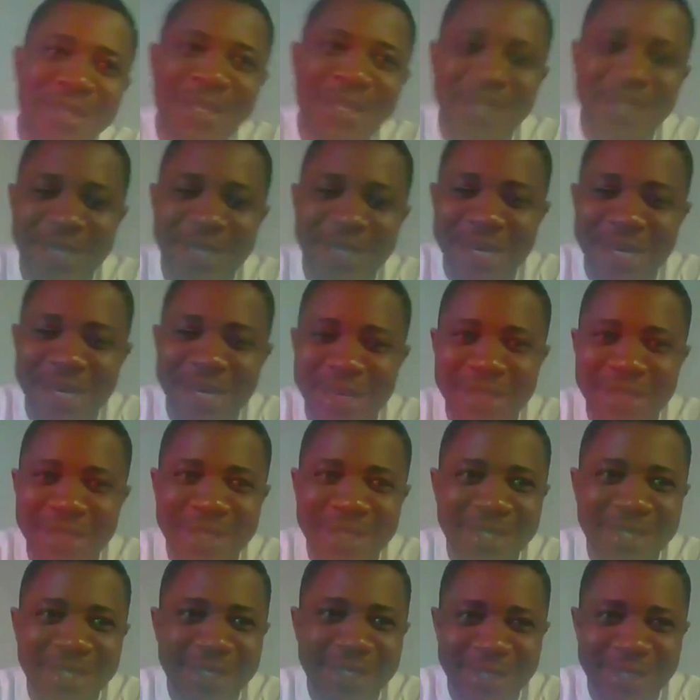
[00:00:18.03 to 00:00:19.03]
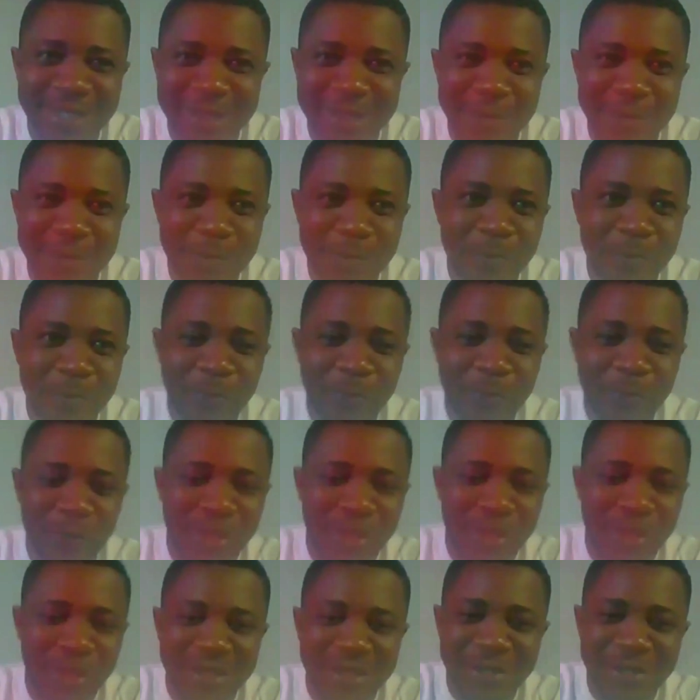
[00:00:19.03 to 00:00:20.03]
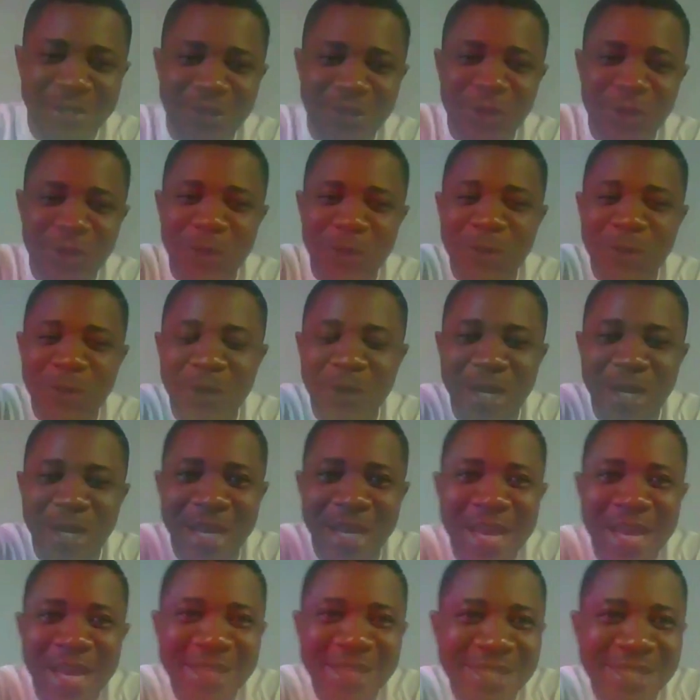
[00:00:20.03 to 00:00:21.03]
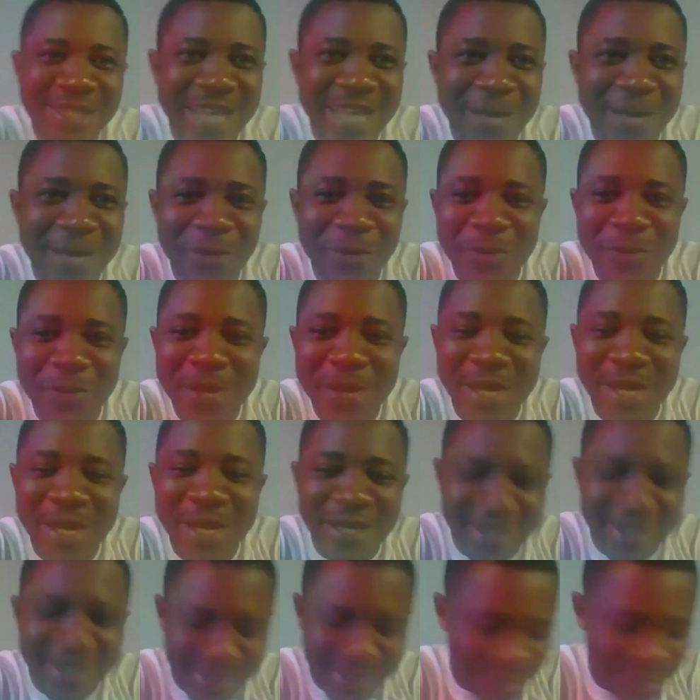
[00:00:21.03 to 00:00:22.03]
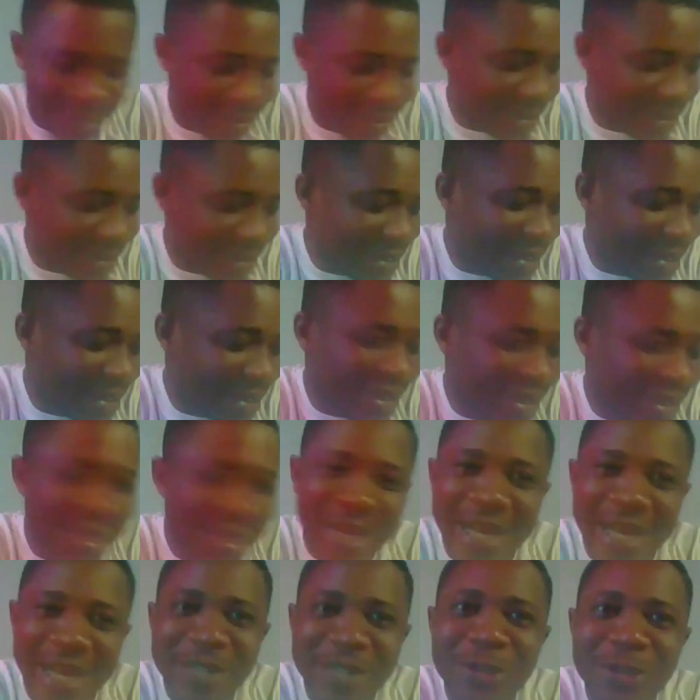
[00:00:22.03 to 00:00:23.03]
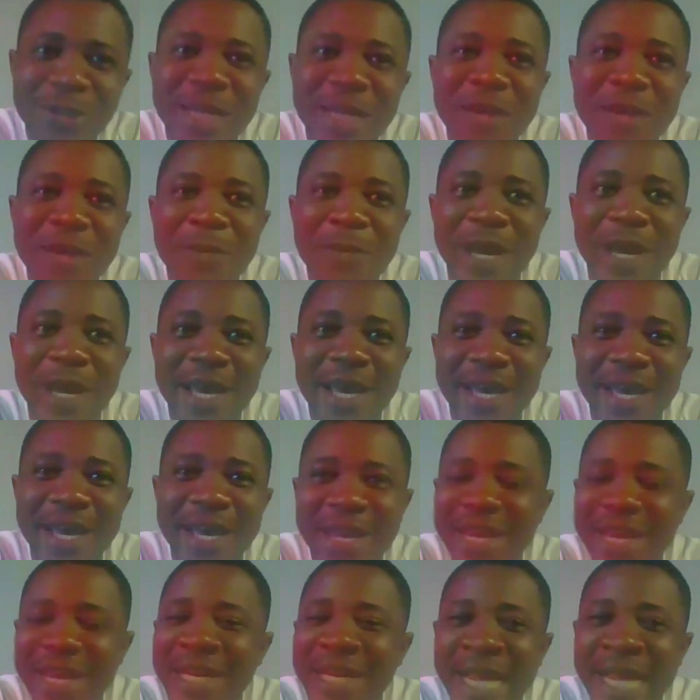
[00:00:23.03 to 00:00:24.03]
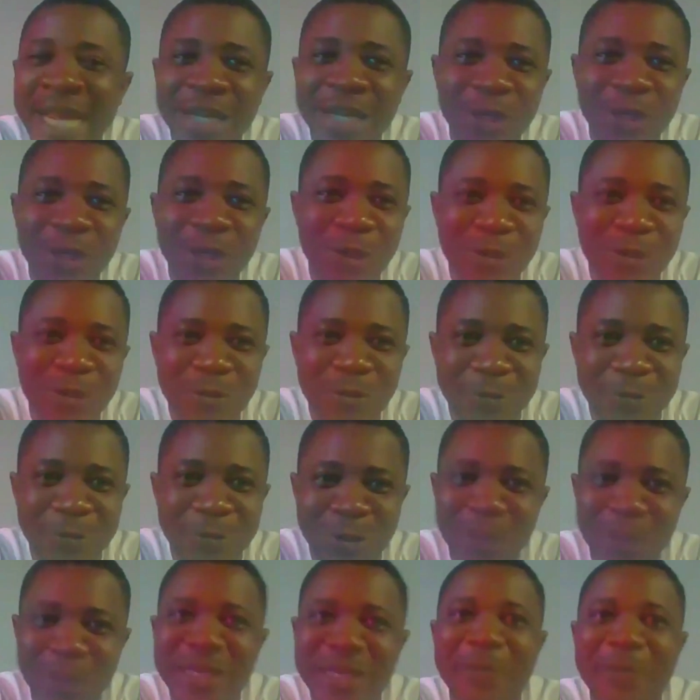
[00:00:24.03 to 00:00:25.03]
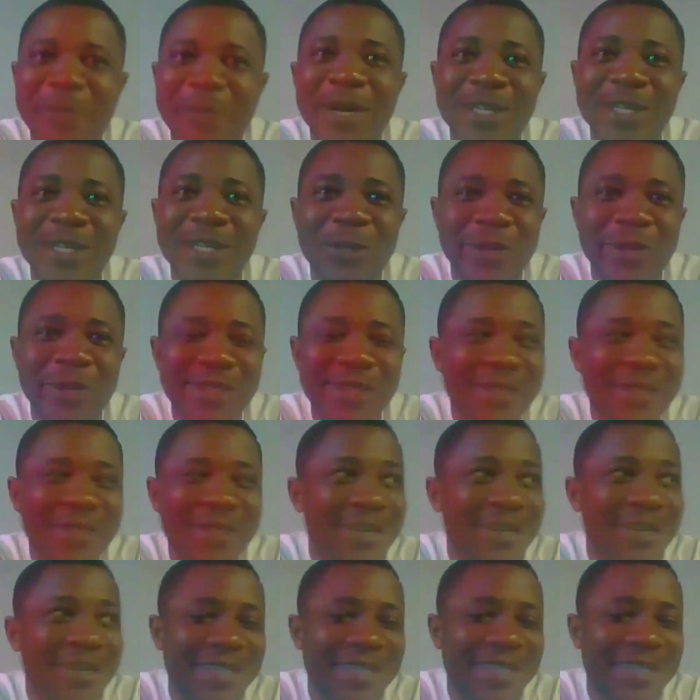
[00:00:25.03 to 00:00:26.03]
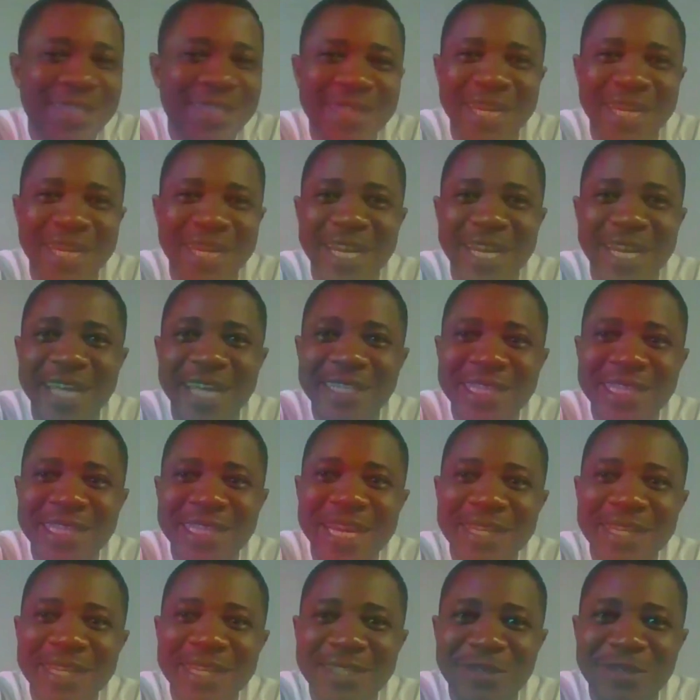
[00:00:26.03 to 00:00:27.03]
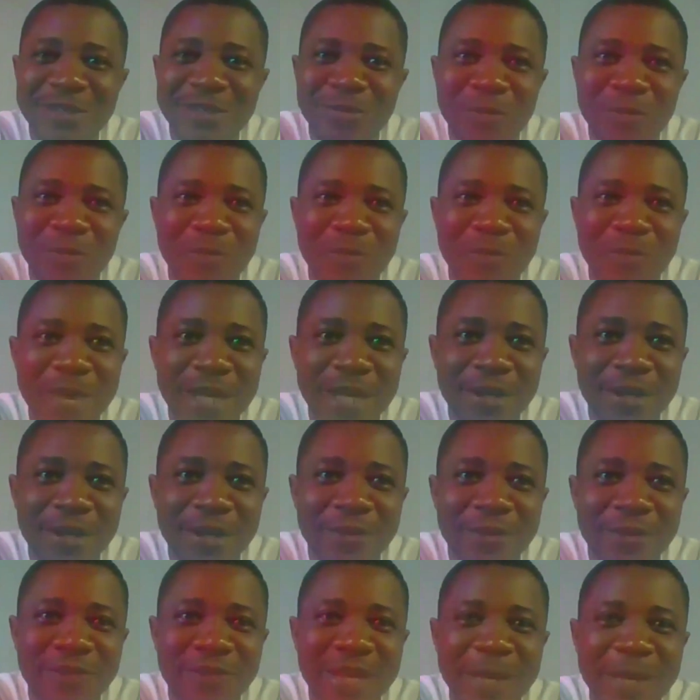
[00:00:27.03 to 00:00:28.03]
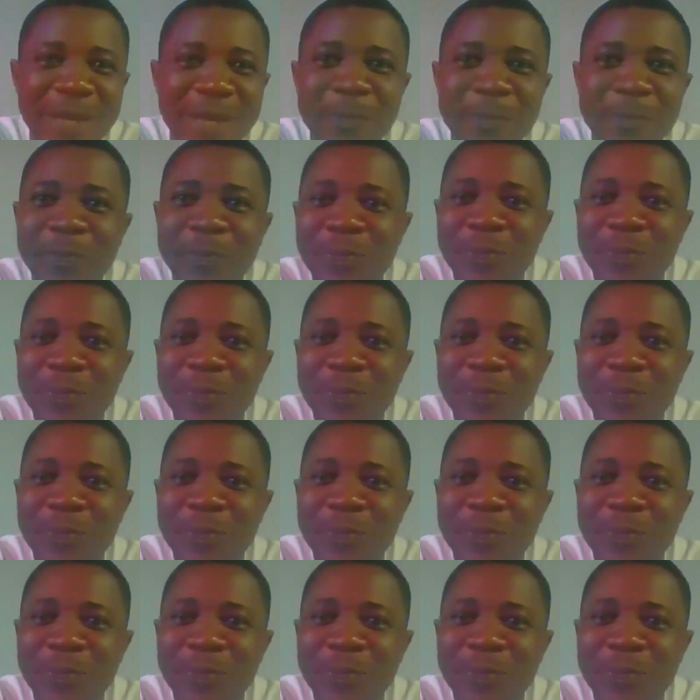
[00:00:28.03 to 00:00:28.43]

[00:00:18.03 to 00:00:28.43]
Yes. So last time we met, I took back my inner no. We talked about questions and answers, many of them.